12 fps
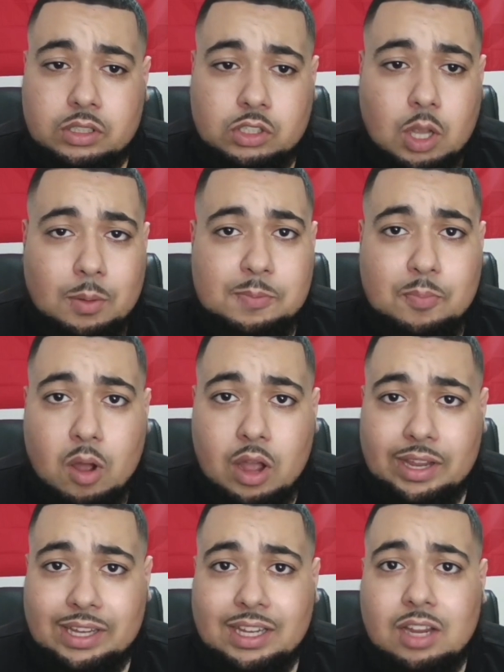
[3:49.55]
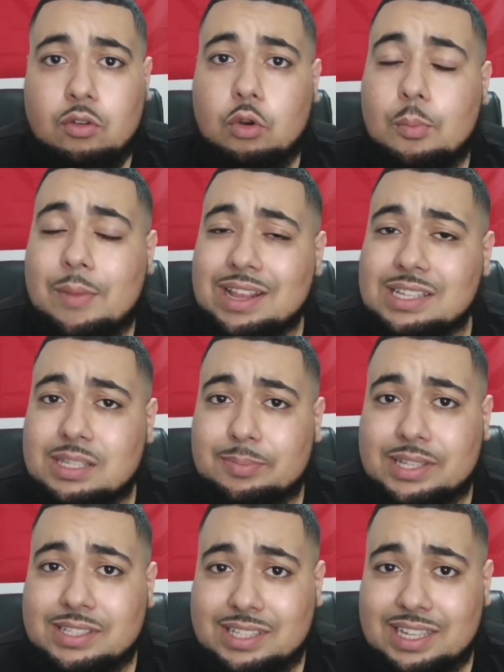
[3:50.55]
Thomas Partey remains to
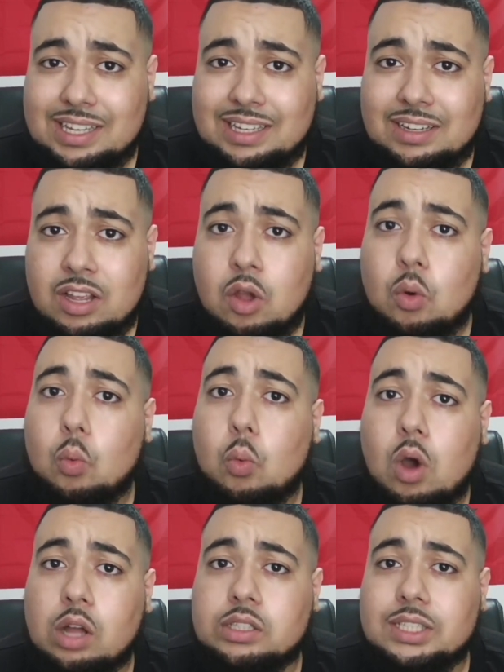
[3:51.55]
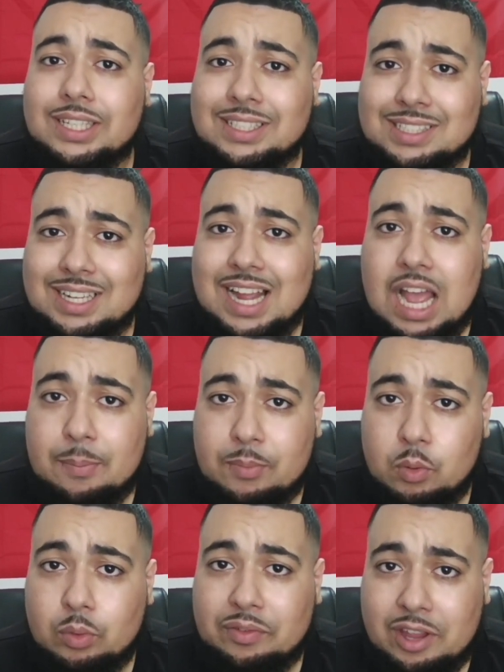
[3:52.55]
be seen what is going to
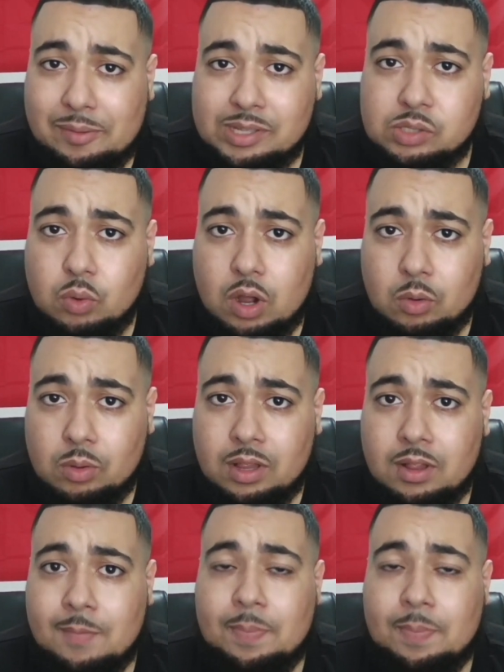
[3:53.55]
happen with him as well.